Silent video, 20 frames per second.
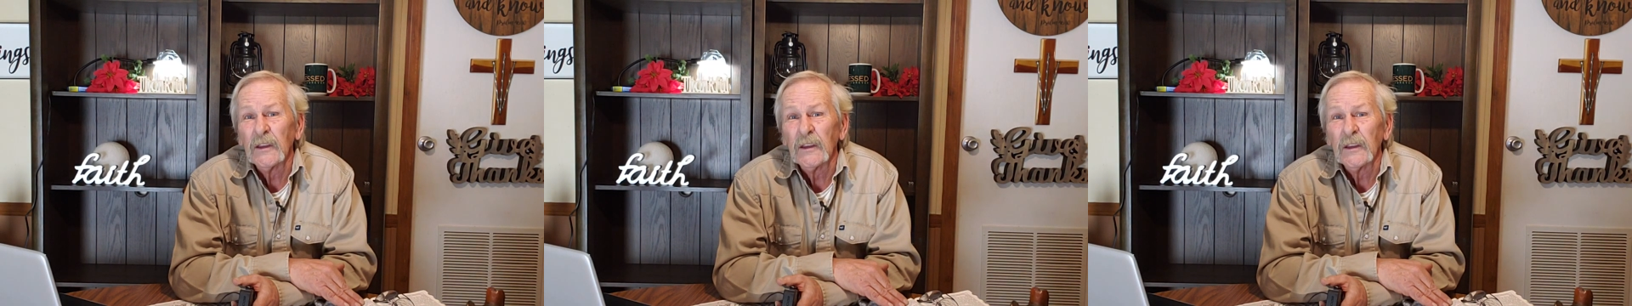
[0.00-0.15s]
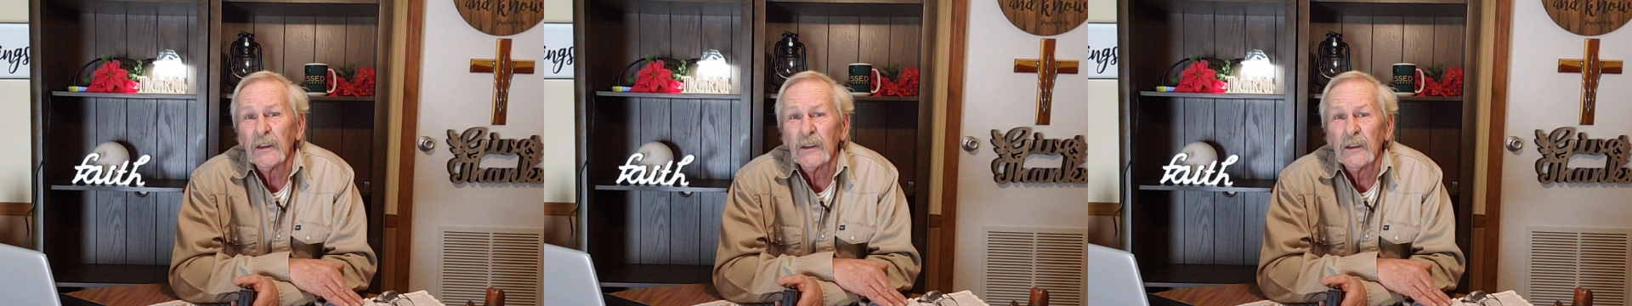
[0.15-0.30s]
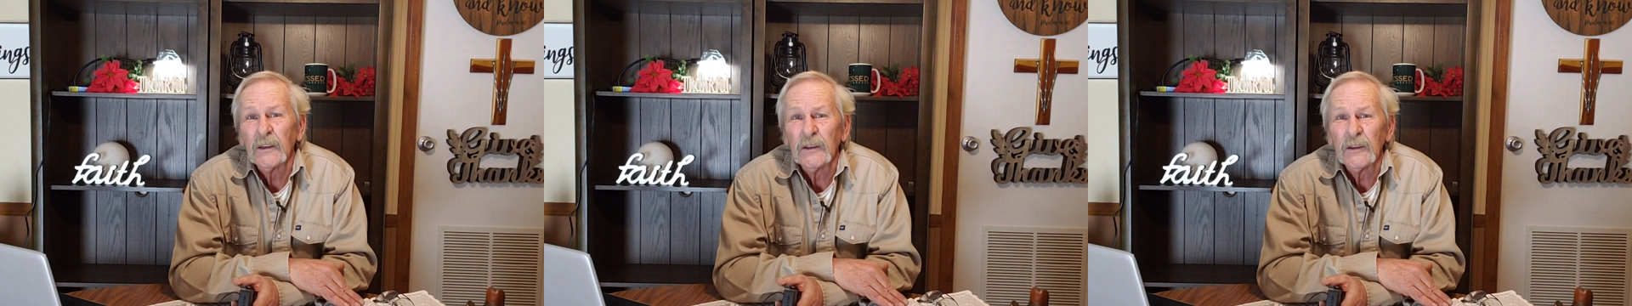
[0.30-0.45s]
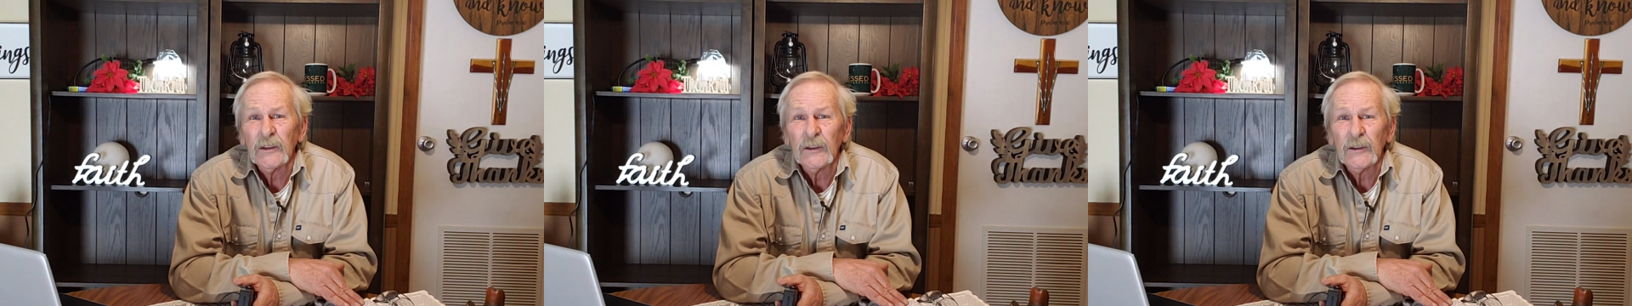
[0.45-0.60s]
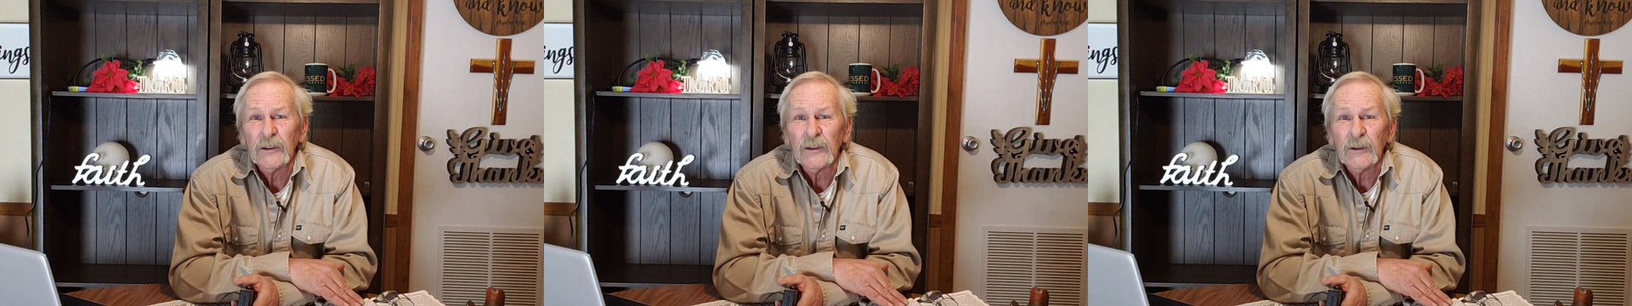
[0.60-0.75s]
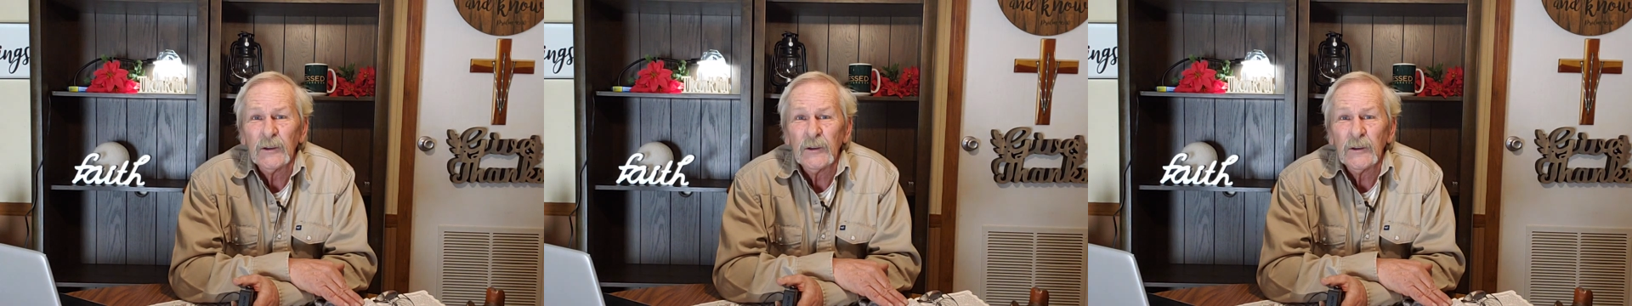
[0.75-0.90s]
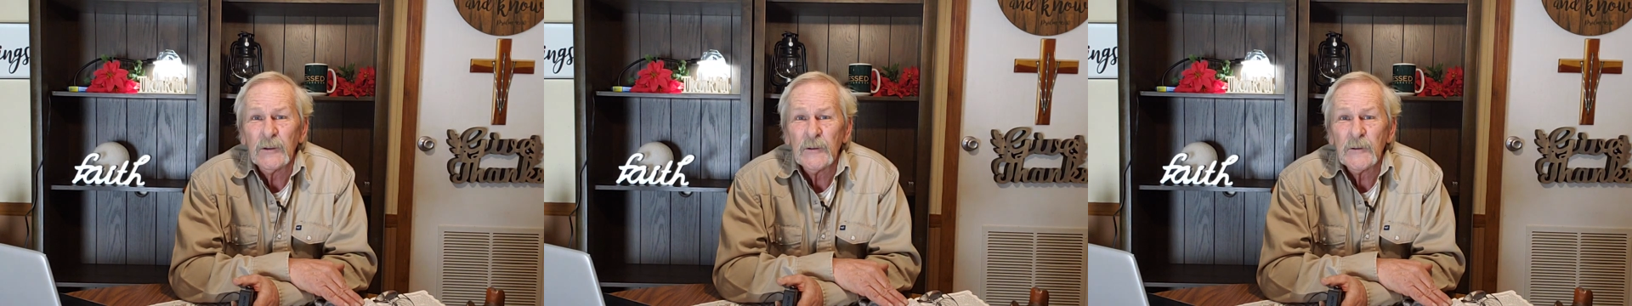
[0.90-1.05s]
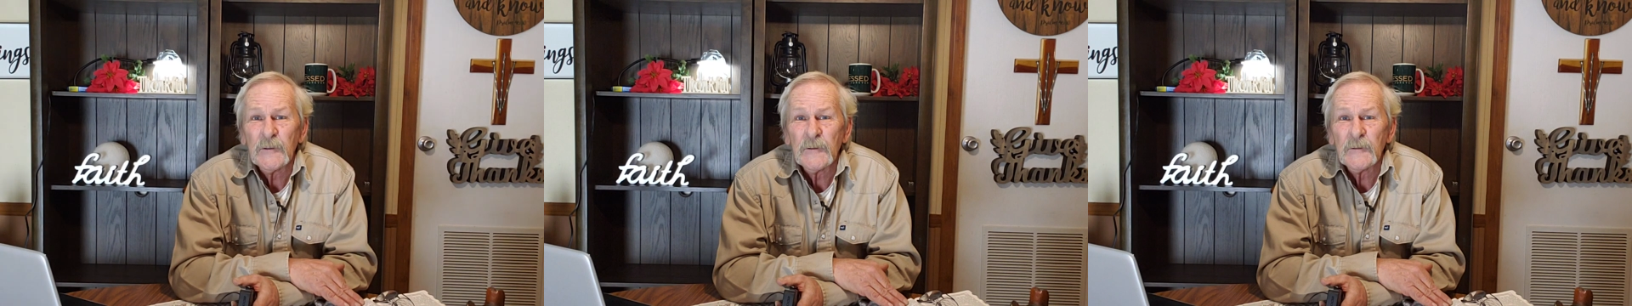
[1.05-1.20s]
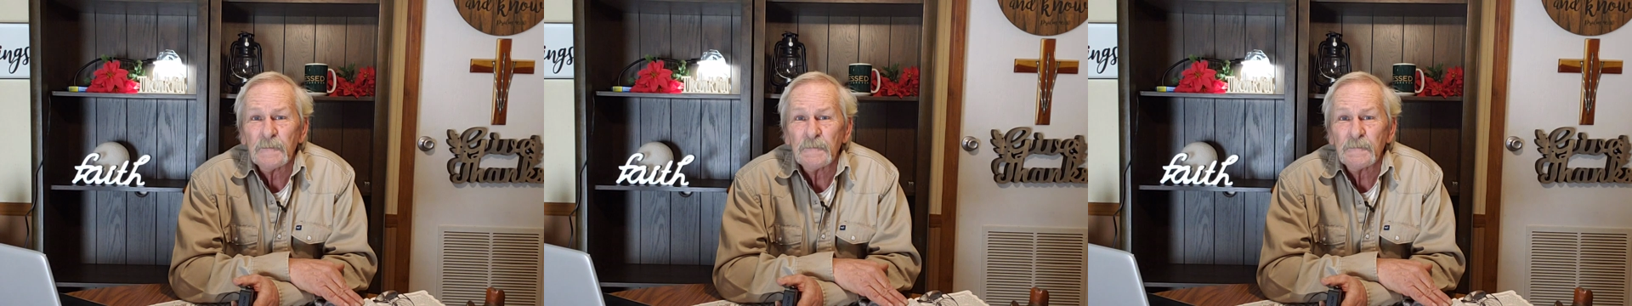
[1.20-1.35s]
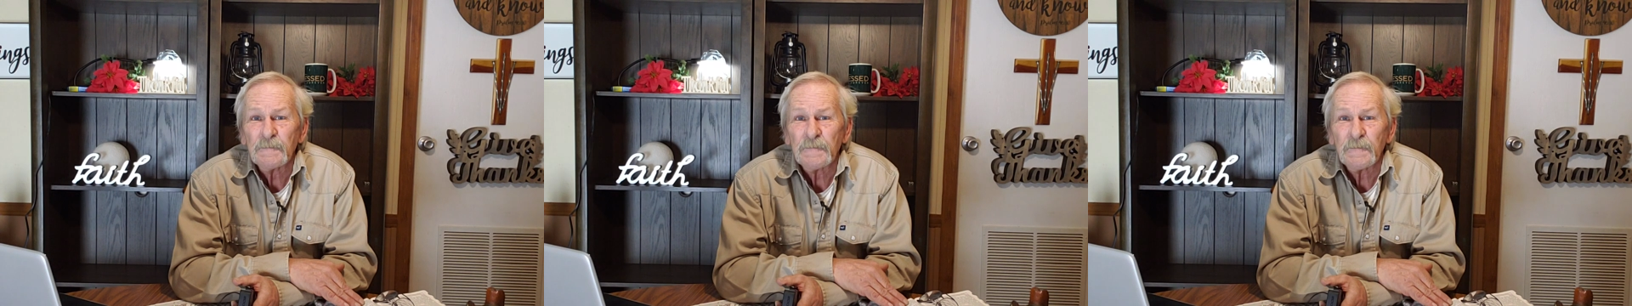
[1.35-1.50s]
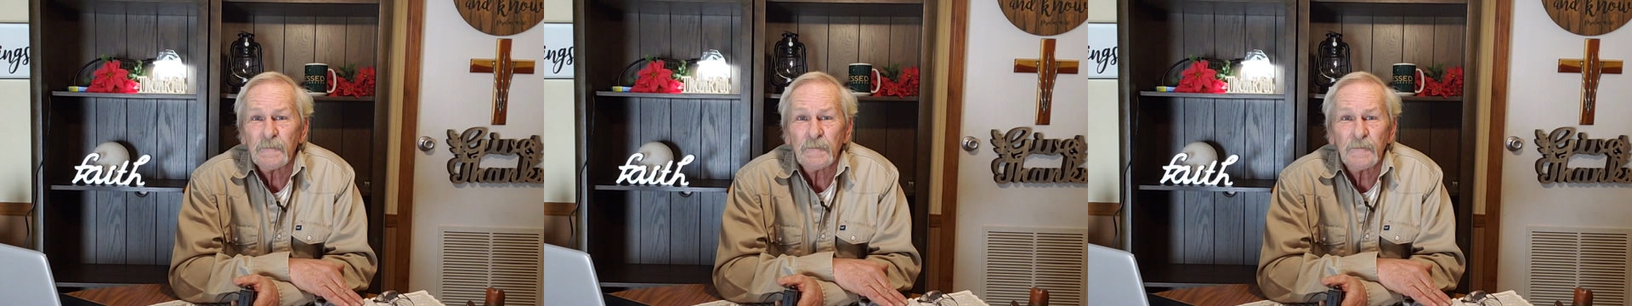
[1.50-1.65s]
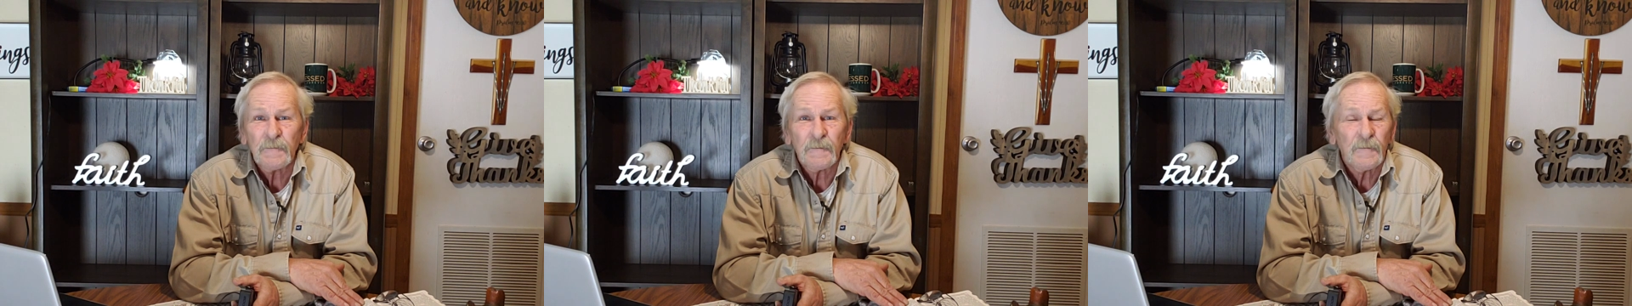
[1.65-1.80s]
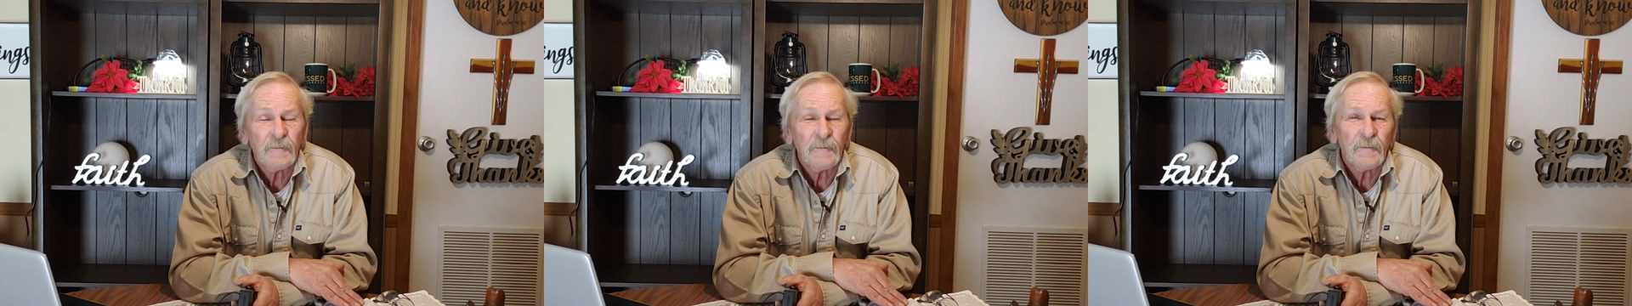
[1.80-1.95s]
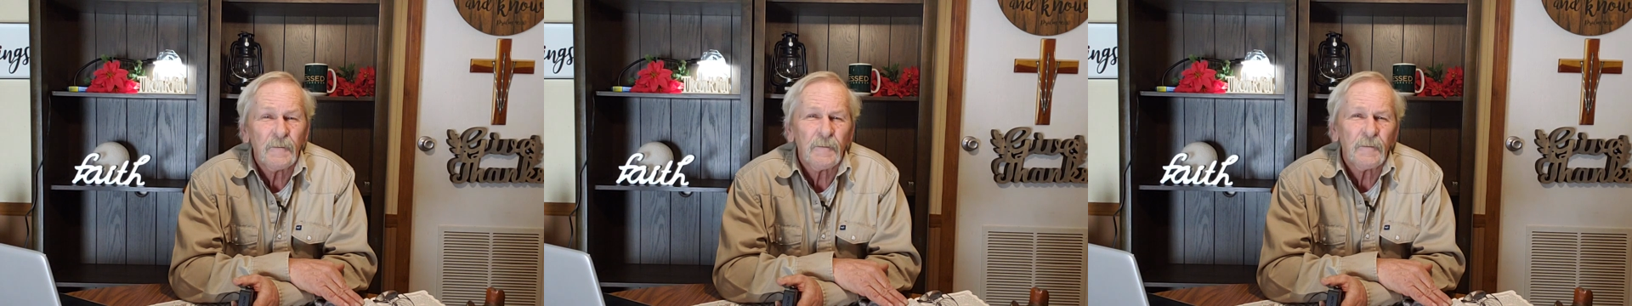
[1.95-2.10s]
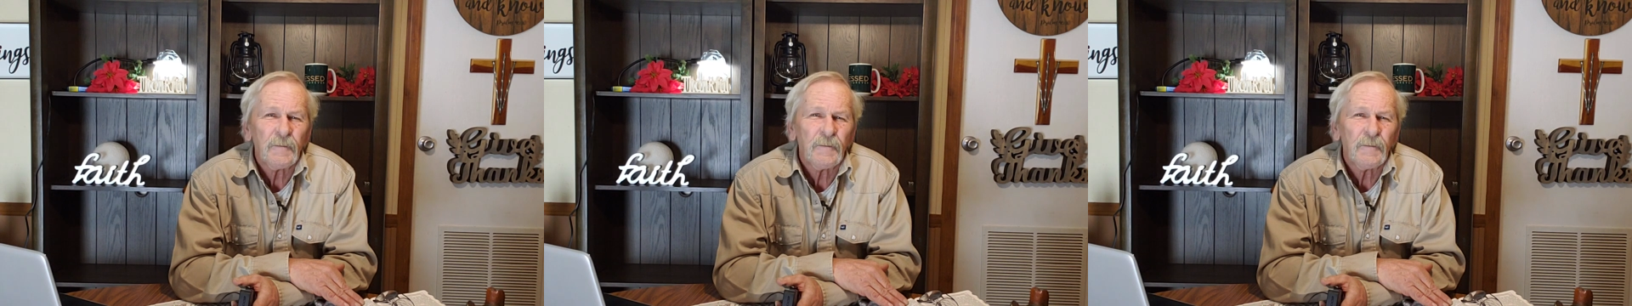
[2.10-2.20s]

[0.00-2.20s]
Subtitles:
[no speech]